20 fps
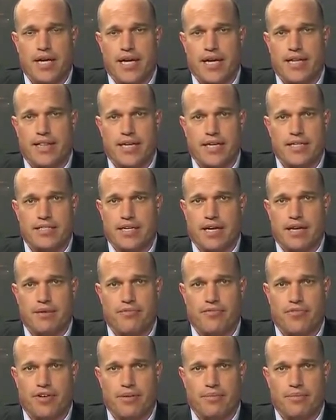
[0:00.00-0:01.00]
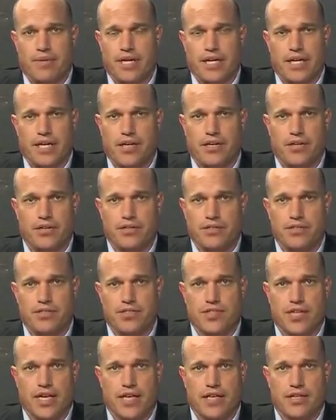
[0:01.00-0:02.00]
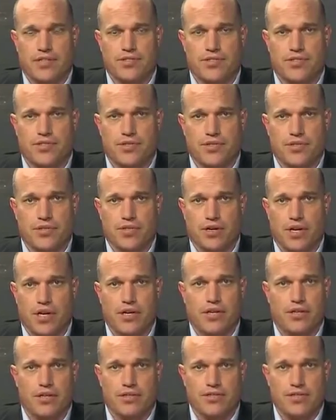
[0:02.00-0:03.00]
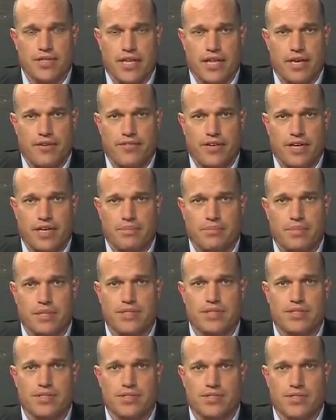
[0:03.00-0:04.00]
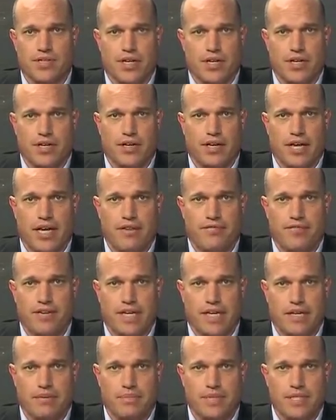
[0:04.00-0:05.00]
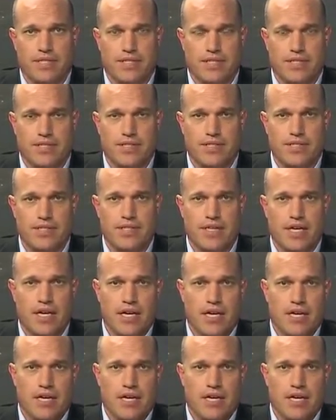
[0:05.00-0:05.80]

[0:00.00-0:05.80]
and that time frame can include sales to local South African business, to local African businesses.